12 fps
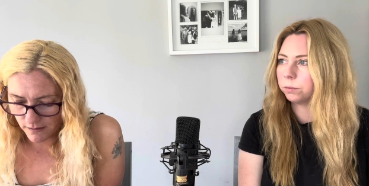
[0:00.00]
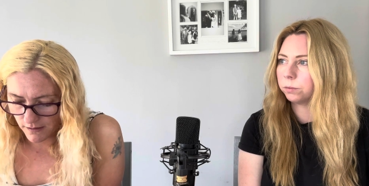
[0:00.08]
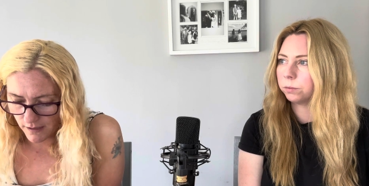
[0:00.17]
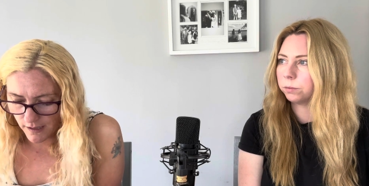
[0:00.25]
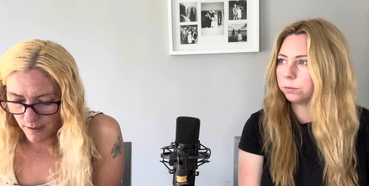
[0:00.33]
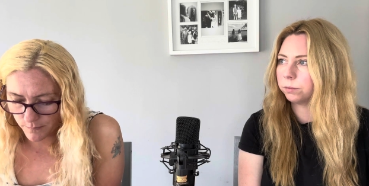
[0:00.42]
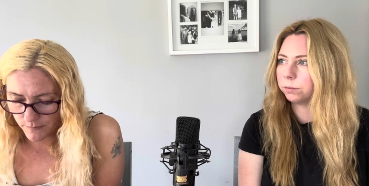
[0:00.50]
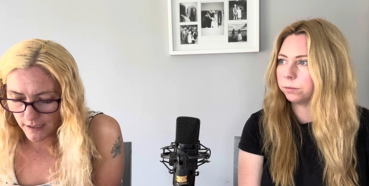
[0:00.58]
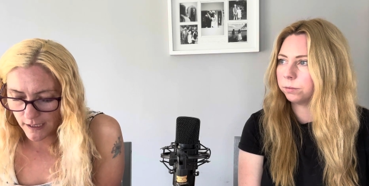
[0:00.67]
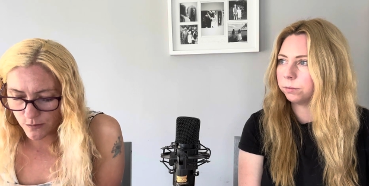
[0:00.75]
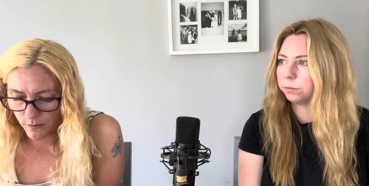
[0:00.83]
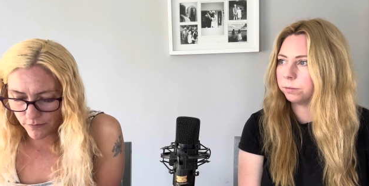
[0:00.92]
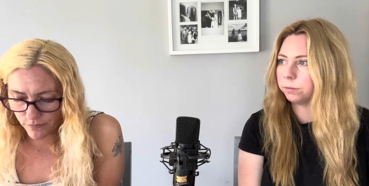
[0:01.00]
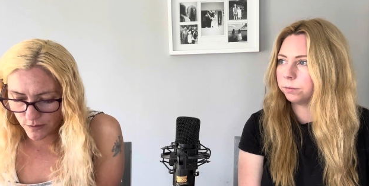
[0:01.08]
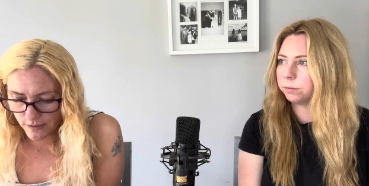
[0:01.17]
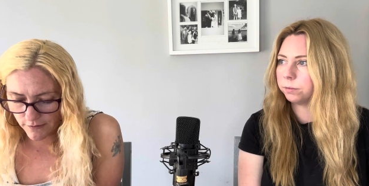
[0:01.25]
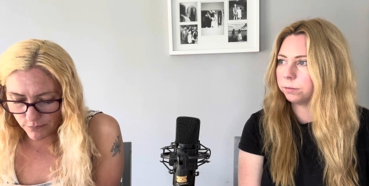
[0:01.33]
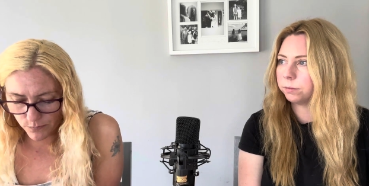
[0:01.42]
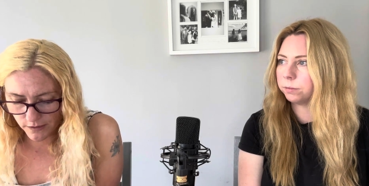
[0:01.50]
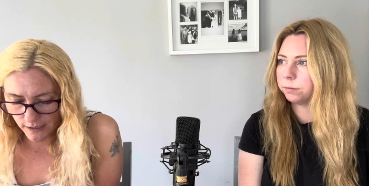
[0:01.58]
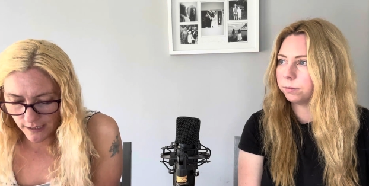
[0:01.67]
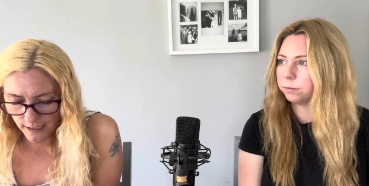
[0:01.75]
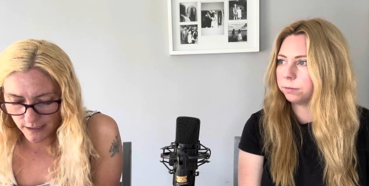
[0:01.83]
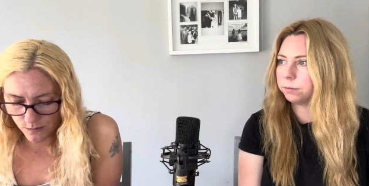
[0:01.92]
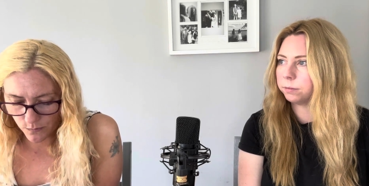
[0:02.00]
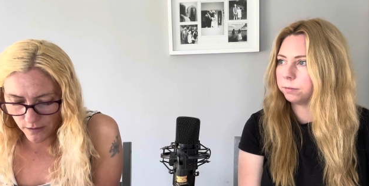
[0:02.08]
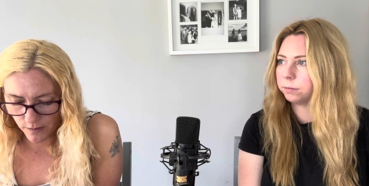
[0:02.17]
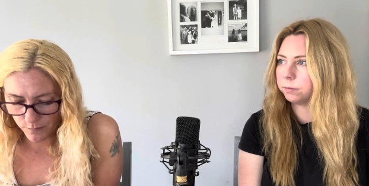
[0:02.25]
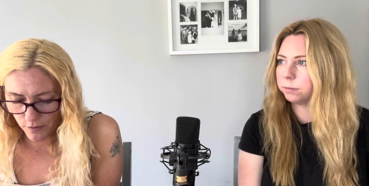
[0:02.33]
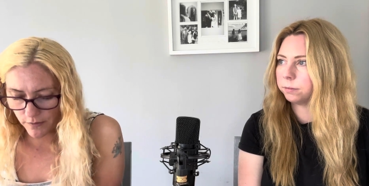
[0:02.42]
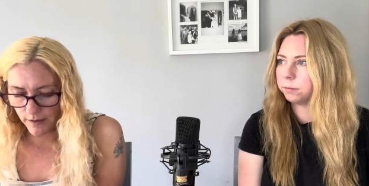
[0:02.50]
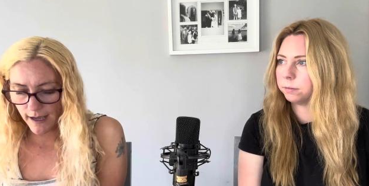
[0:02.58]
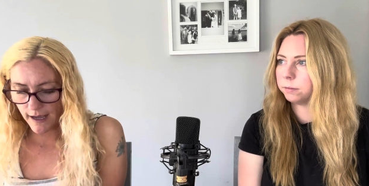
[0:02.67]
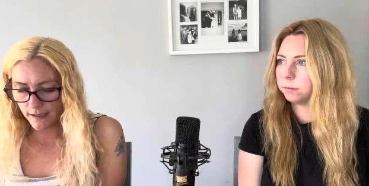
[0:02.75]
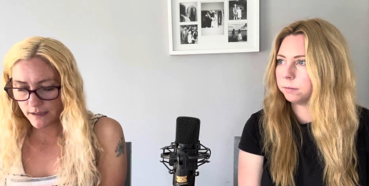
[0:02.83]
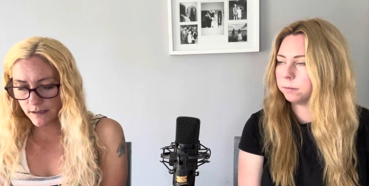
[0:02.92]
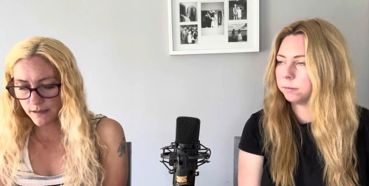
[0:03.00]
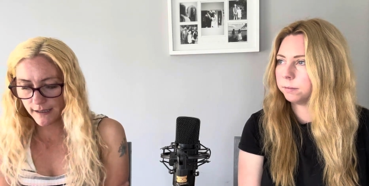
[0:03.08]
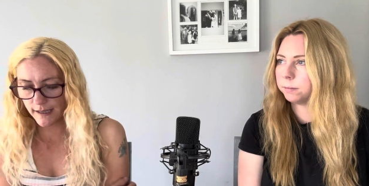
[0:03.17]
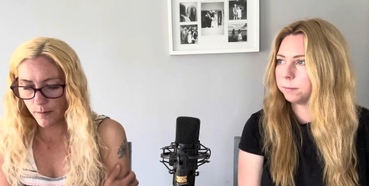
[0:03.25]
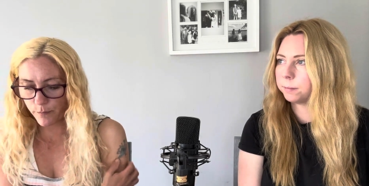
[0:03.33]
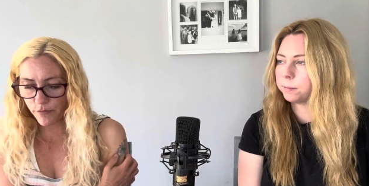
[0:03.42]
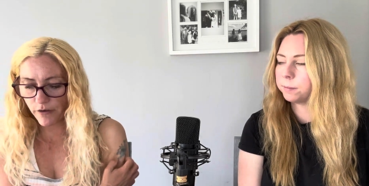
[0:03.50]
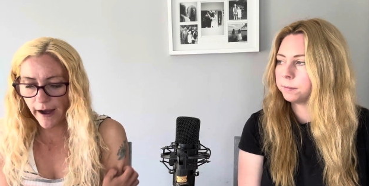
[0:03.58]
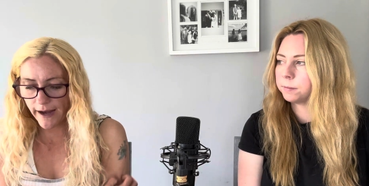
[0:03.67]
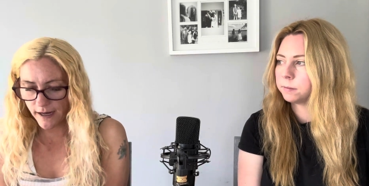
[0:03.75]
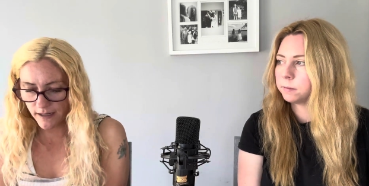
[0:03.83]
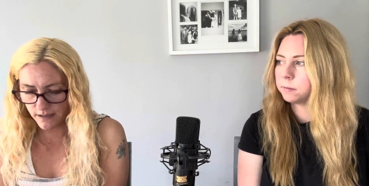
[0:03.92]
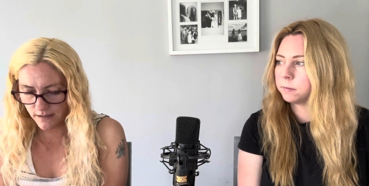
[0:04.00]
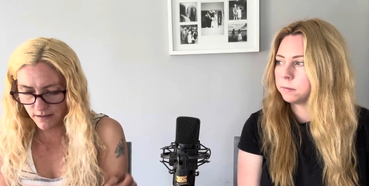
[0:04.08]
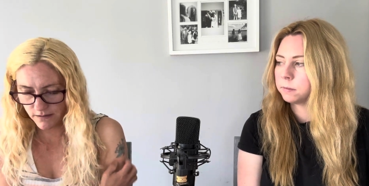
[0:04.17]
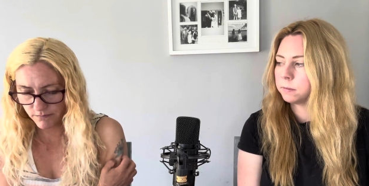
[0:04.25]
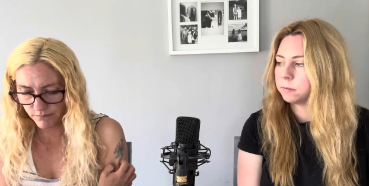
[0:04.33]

Speaker 1: um, yeah, 24 7 with the kids when I'm not there and doesn't get breaks.